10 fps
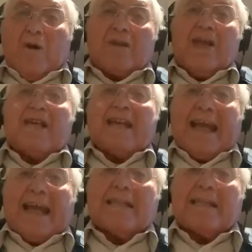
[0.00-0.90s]
he
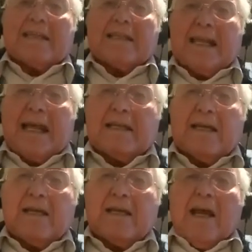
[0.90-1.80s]
created an attic
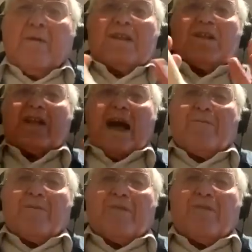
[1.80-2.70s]
with stuff
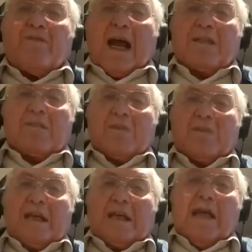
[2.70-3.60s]
in front,
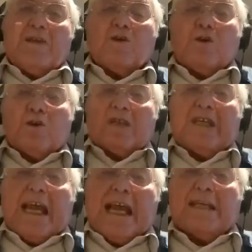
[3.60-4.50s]
you couldn't see
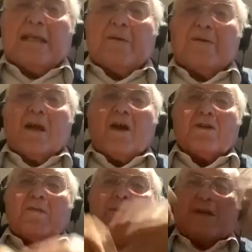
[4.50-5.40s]
anything, with a lot
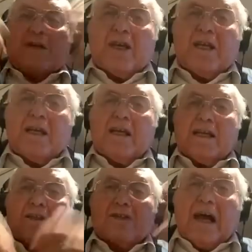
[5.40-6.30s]
of machinery and
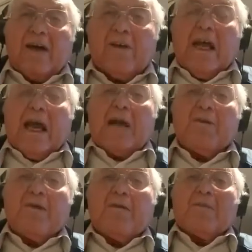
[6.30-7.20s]
stuff, and we
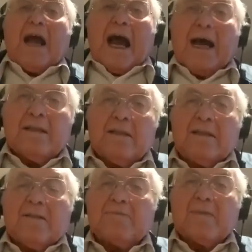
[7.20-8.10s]
were behind,
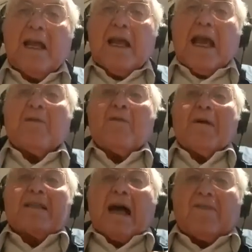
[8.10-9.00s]
and we were
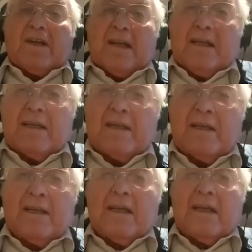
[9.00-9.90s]
davening
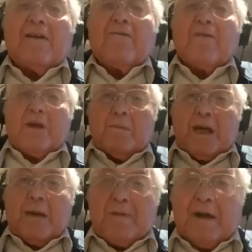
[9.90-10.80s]
for Yom
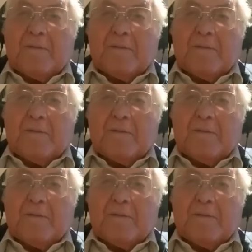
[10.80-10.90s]
Kippur.